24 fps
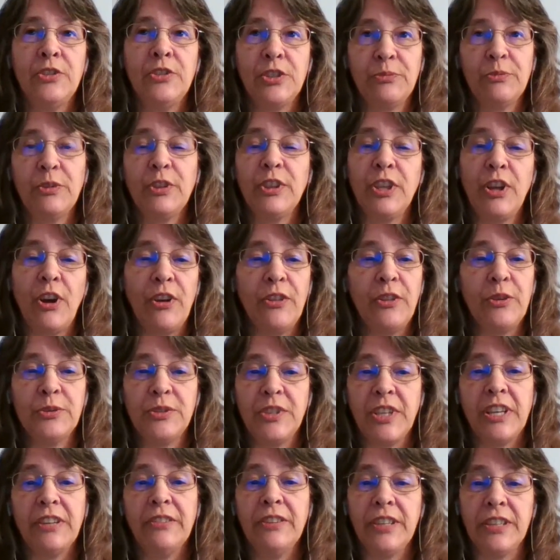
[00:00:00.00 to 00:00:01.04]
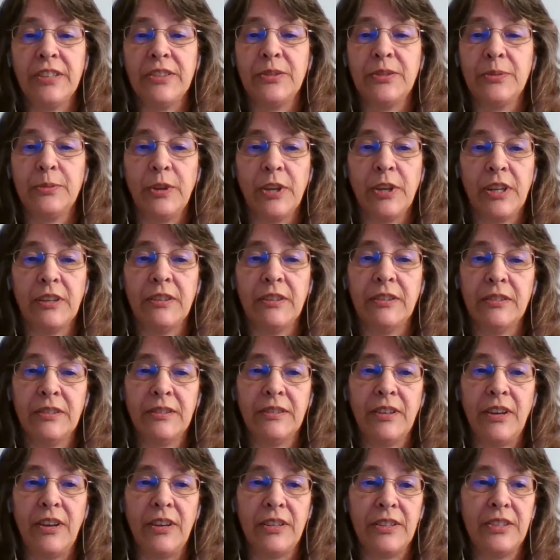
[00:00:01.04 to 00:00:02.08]
Just really all those areas where
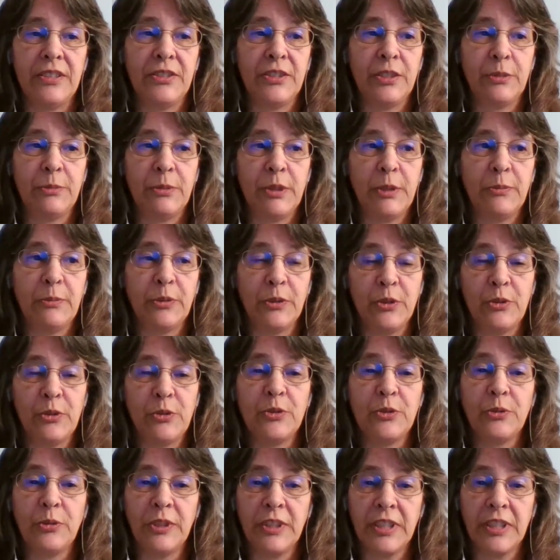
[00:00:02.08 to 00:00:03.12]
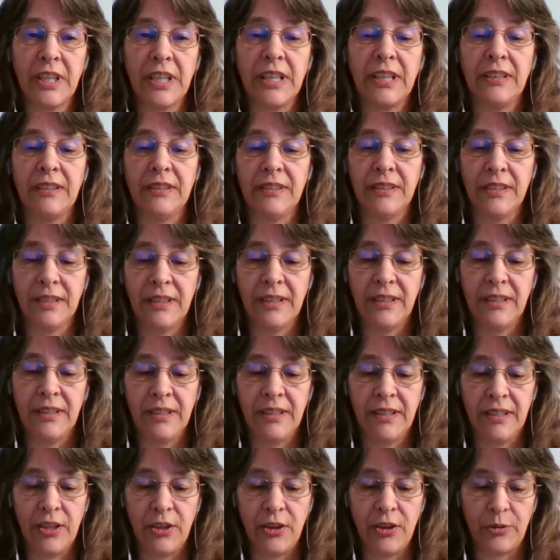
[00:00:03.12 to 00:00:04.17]
autistic people usually,
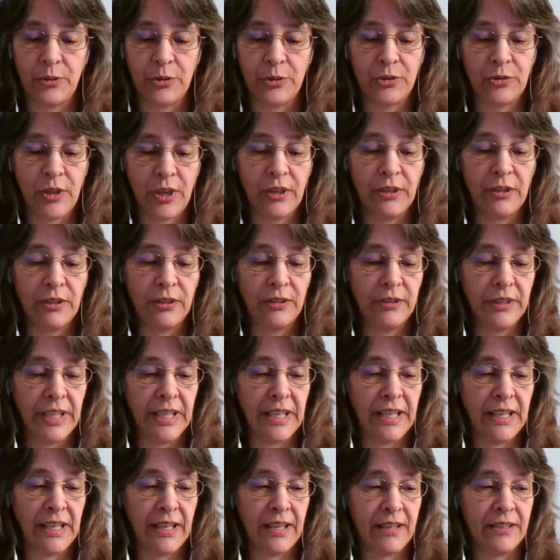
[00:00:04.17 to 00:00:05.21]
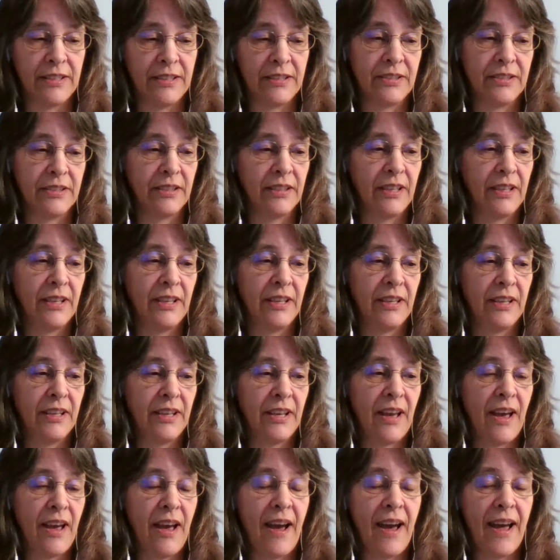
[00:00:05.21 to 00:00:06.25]
you know, struggle. And
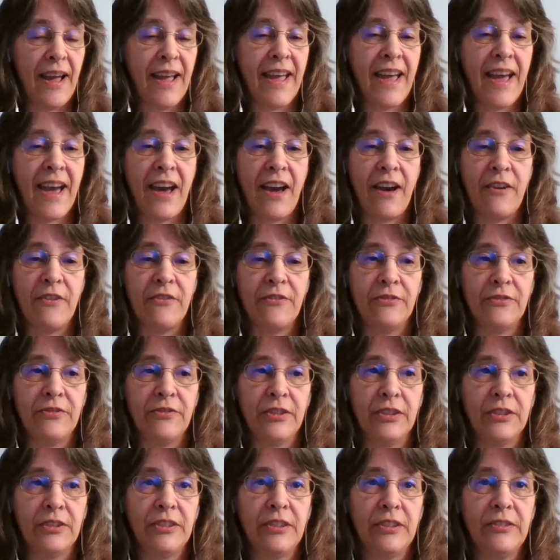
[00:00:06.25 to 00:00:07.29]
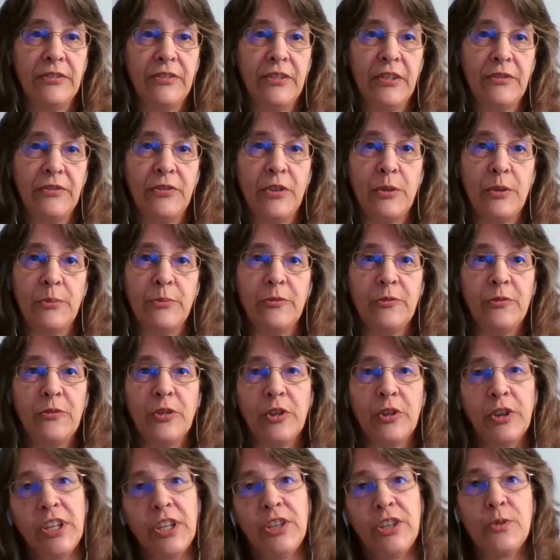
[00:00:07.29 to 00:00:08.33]
I have,
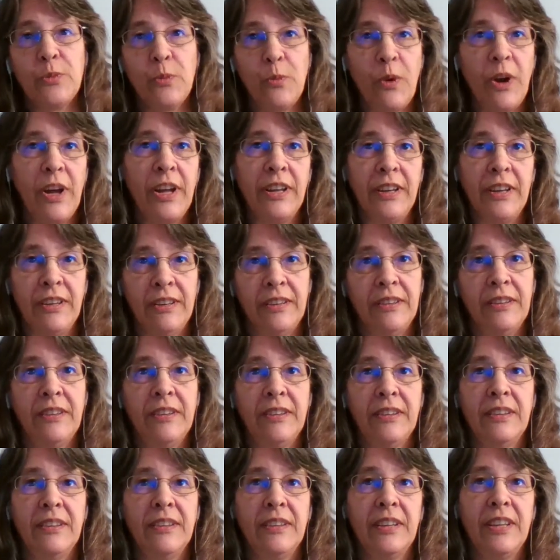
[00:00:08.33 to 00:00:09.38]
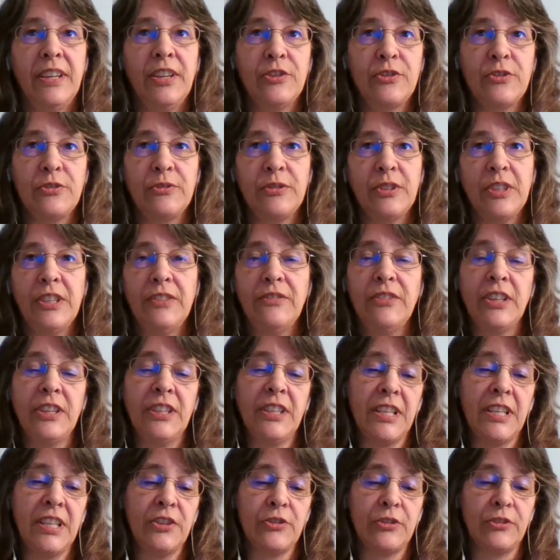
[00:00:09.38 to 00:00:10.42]
for each one, each
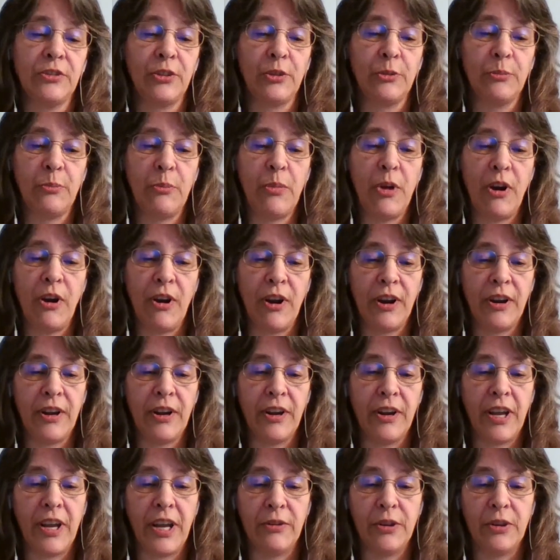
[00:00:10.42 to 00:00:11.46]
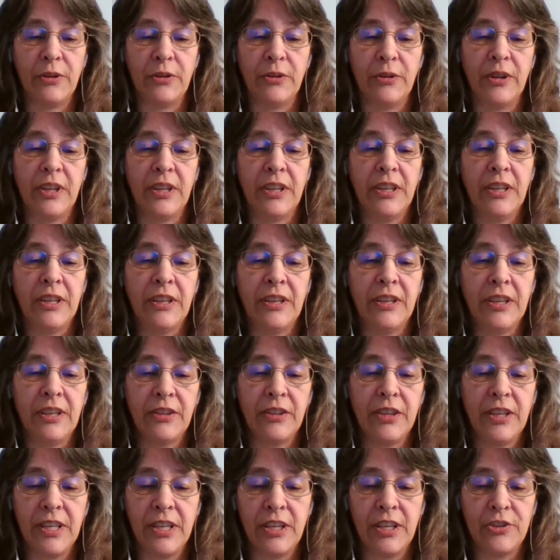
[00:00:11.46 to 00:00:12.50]
little part I wrote
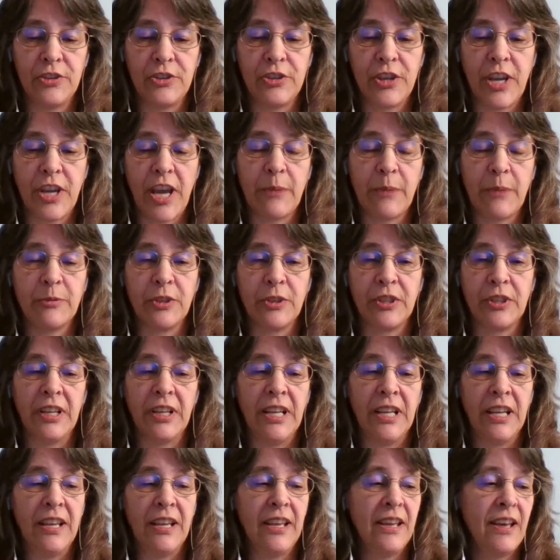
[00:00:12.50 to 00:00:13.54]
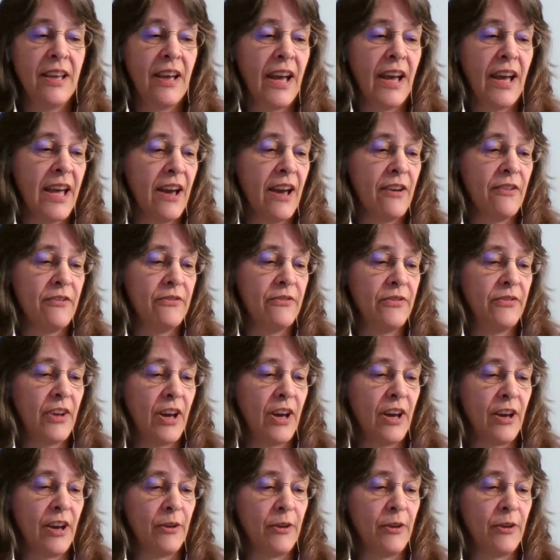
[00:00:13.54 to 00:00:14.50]
in each chapter, I have